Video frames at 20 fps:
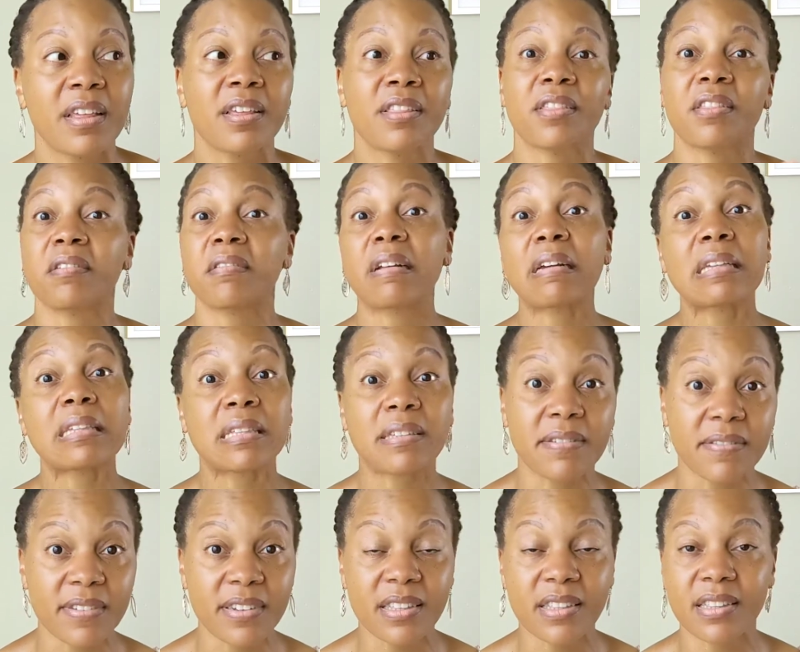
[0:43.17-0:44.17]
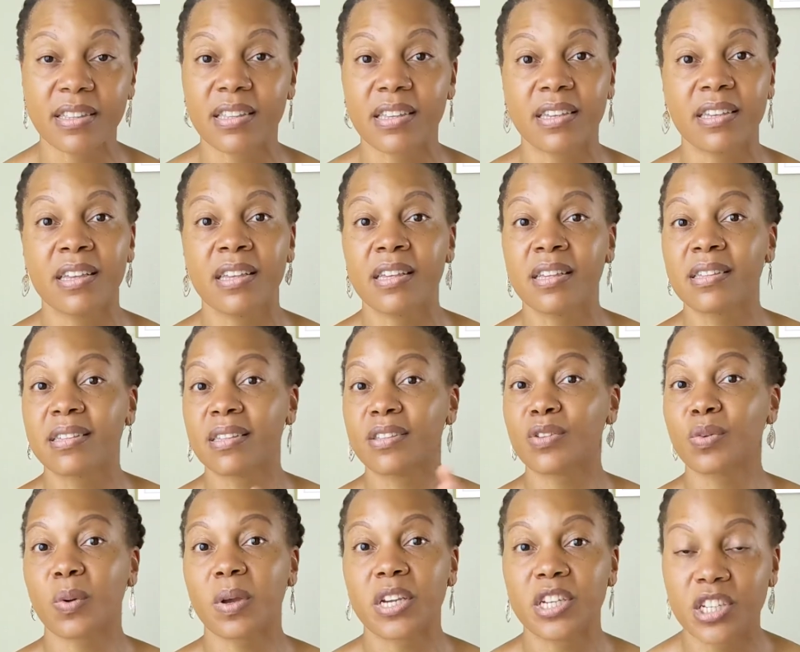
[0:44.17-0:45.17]
The rest of it in the
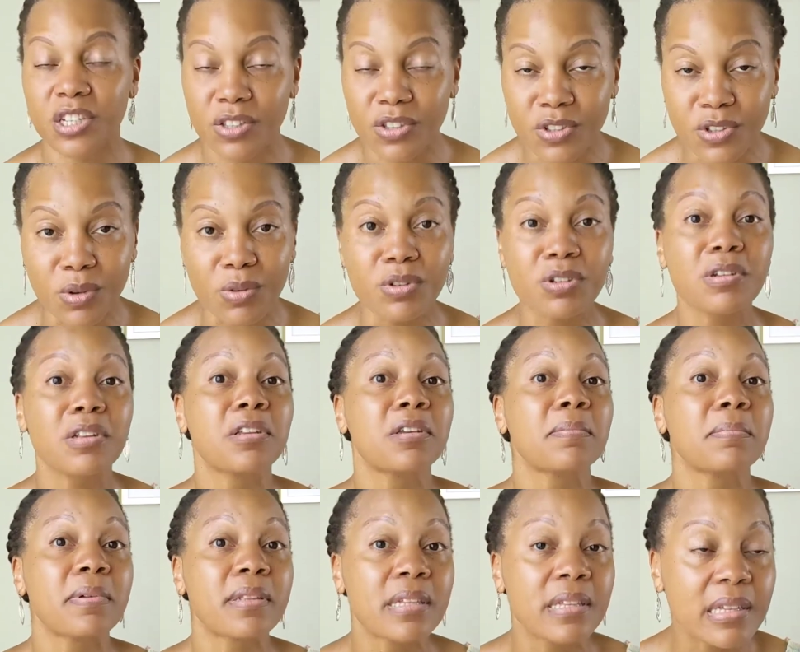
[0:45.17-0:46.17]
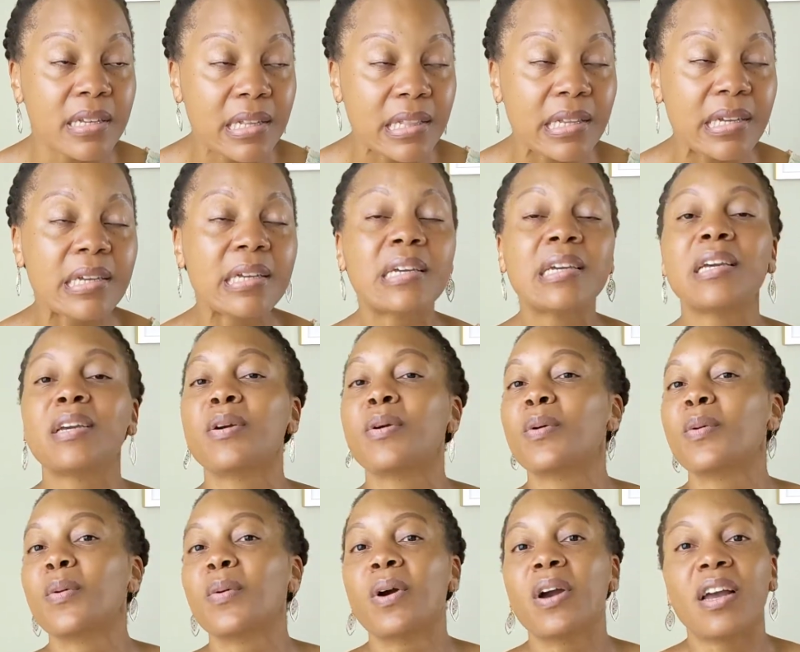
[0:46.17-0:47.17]
situation socially or politically
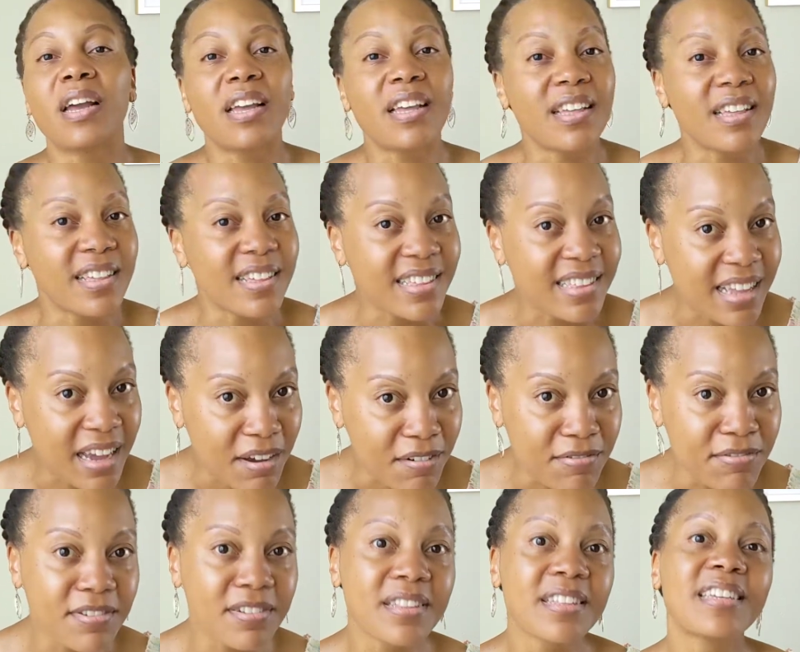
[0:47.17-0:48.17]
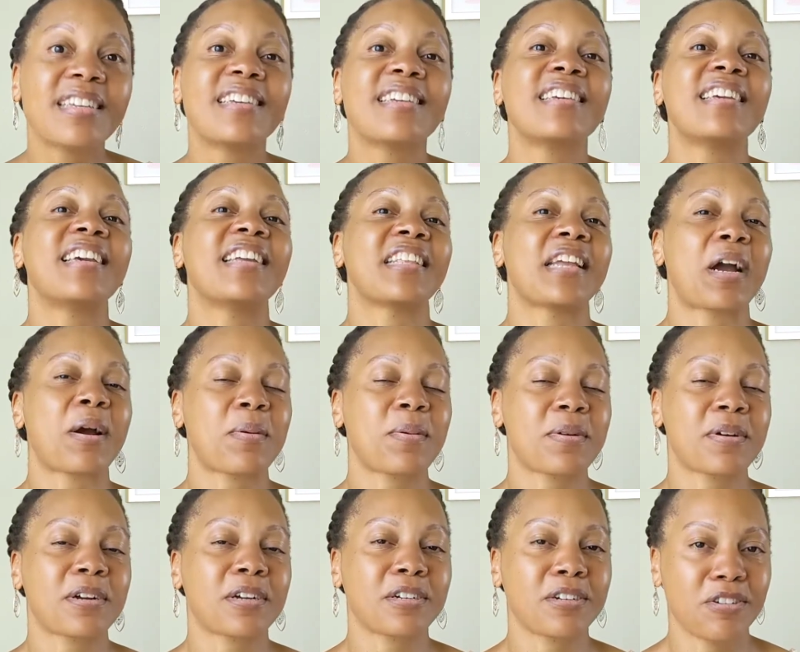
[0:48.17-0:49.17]
is not fully in
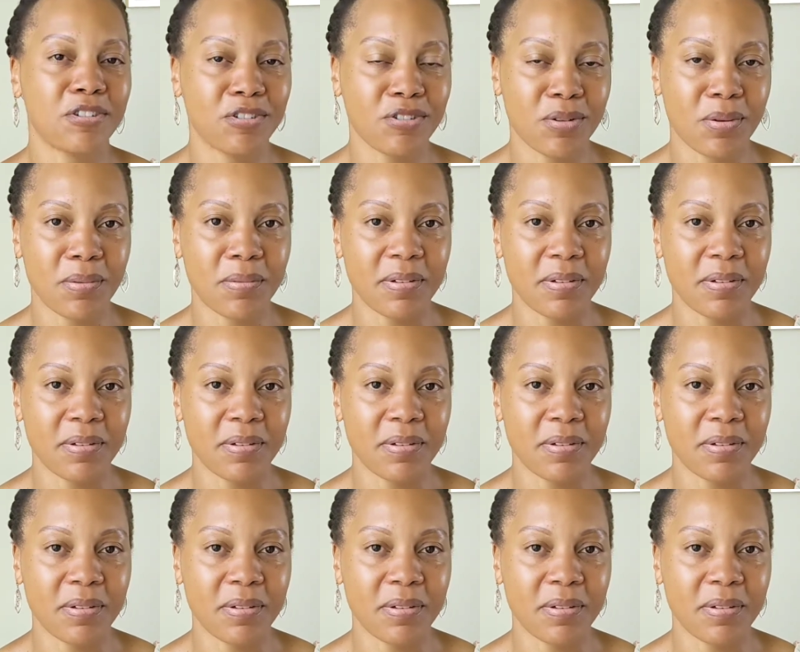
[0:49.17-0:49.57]
our control.